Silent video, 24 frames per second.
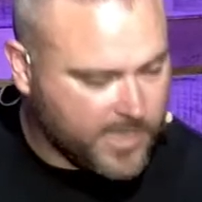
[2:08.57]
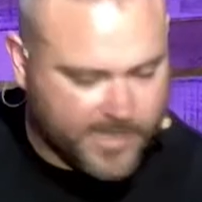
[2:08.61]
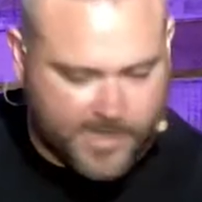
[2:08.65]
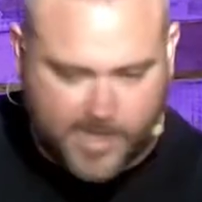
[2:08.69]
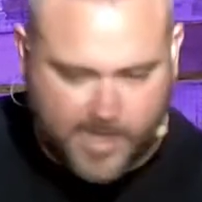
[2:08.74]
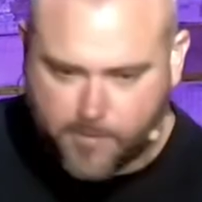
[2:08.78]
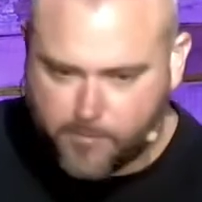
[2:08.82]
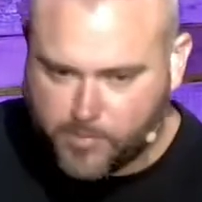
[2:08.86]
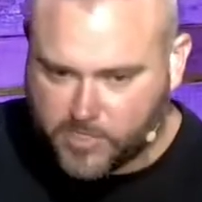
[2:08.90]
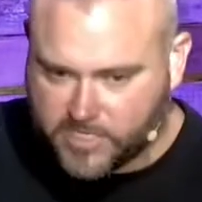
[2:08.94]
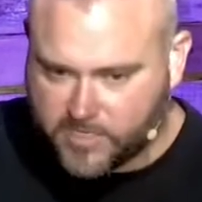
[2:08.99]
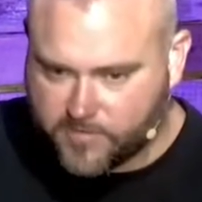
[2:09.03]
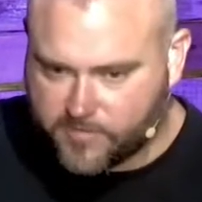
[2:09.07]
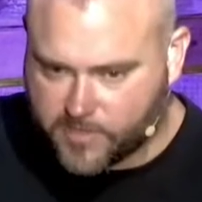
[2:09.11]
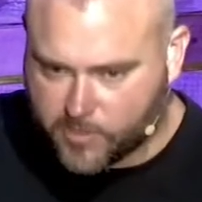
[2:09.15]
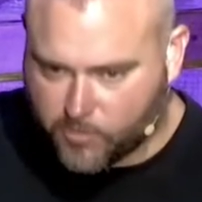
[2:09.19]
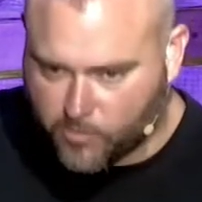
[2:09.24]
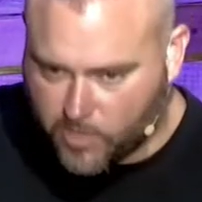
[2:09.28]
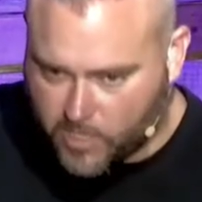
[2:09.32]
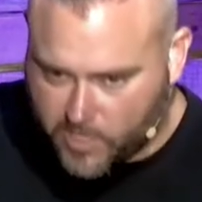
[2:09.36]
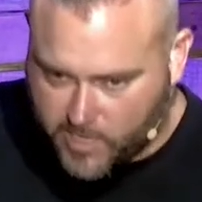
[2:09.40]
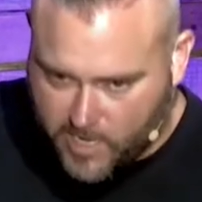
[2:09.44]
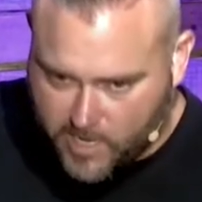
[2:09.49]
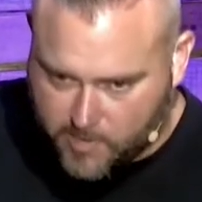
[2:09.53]
And I believe
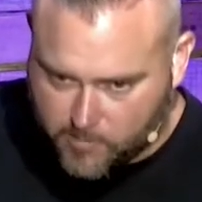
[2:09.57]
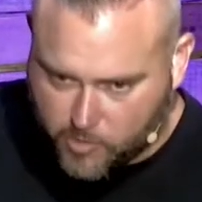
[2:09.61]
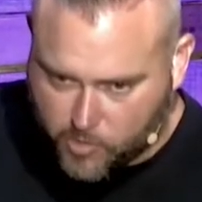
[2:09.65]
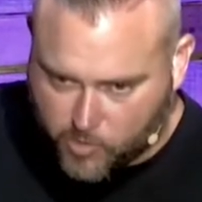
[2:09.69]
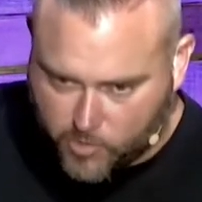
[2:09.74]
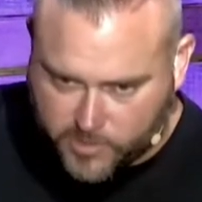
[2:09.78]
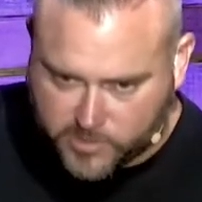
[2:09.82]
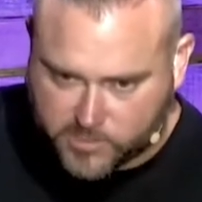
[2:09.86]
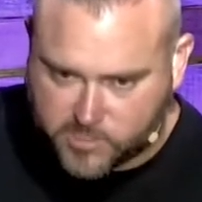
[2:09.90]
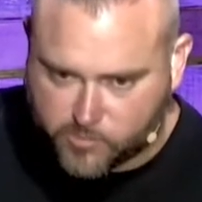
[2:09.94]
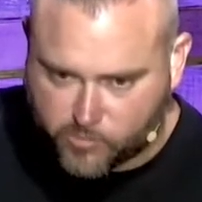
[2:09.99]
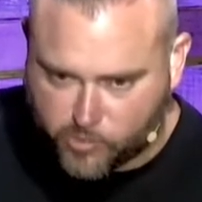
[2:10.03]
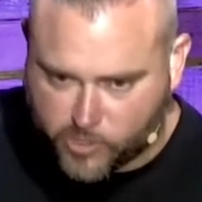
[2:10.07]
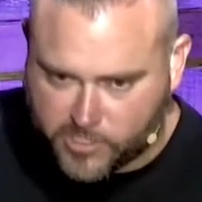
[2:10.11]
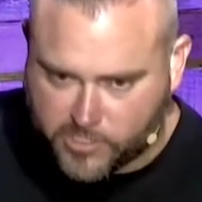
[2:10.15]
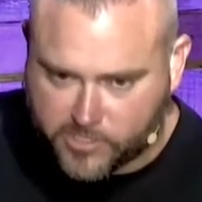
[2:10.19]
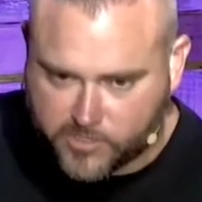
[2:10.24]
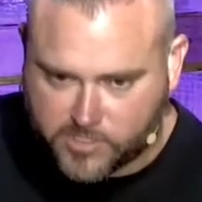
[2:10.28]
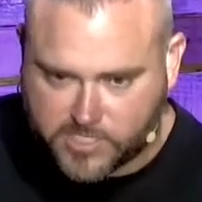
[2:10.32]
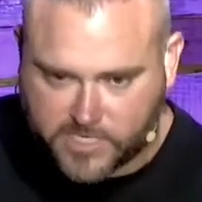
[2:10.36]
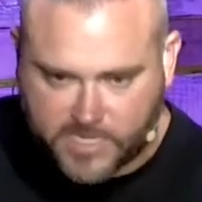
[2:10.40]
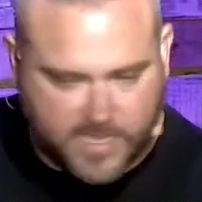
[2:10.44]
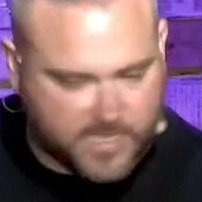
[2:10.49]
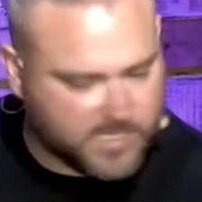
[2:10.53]
that what I'm going to
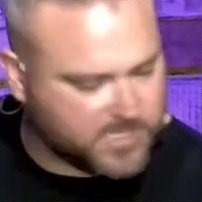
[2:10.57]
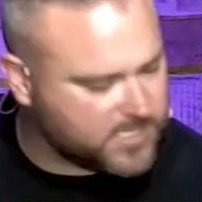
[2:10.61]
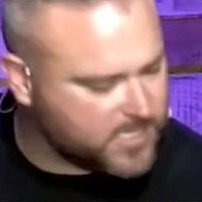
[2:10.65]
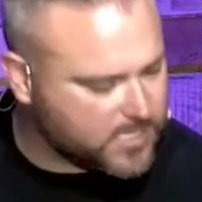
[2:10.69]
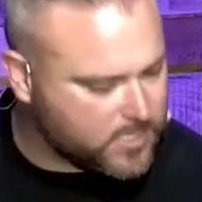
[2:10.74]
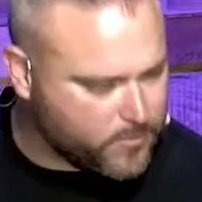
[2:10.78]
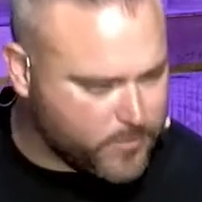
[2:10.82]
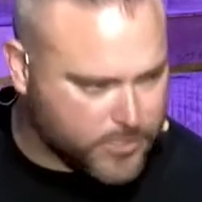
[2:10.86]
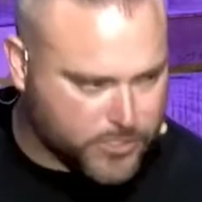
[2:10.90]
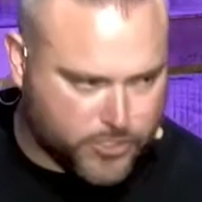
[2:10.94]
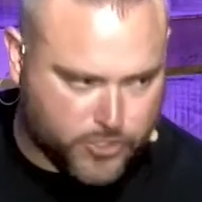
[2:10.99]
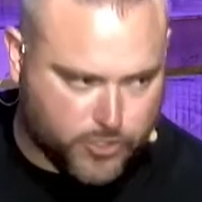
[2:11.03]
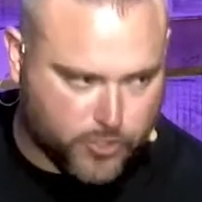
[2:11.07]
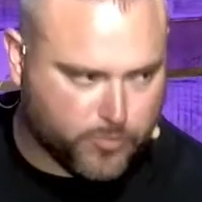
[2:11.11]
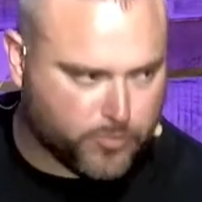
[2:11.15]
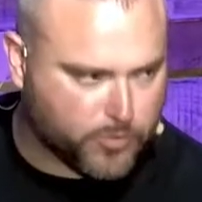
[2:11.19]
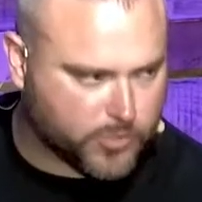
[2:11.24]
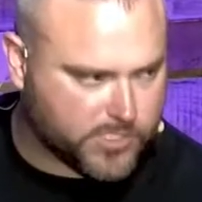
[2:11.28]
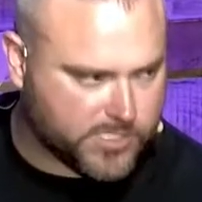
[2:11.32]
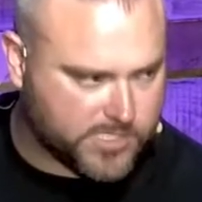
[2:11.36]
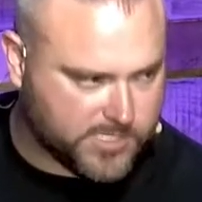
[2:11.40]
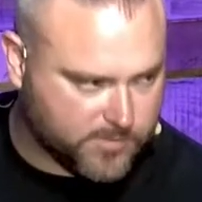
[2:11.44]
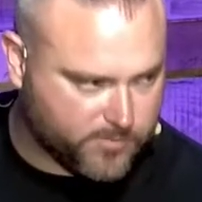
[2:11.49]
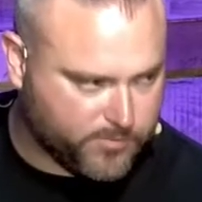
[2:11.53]
bring you today is going to be
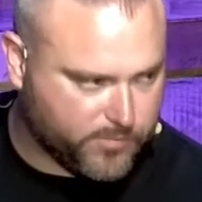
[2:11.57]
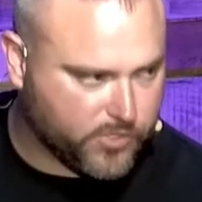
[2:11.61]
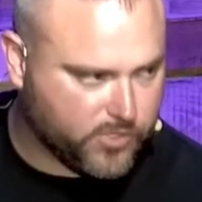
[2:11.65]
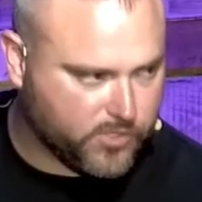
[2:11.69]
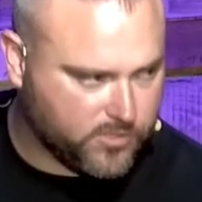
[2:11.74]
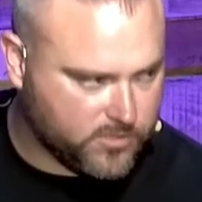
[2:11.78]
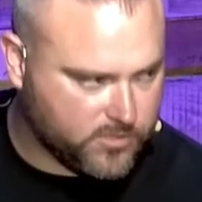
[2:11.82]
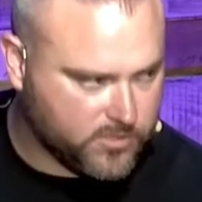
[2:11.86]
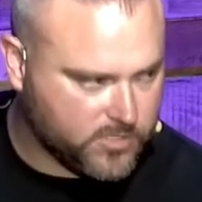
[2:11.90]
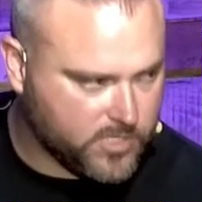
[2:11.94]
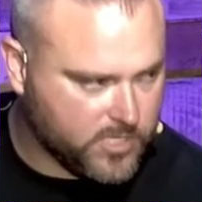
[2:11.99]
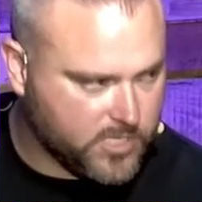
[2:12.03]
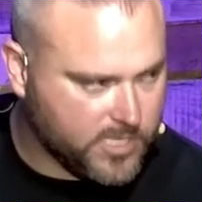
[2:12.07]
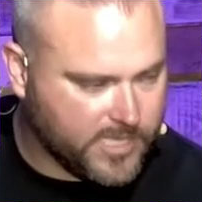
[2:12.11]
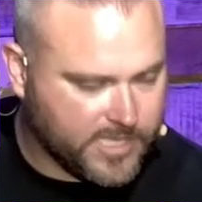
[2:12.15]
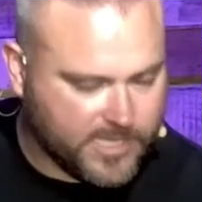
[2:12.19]
super simple.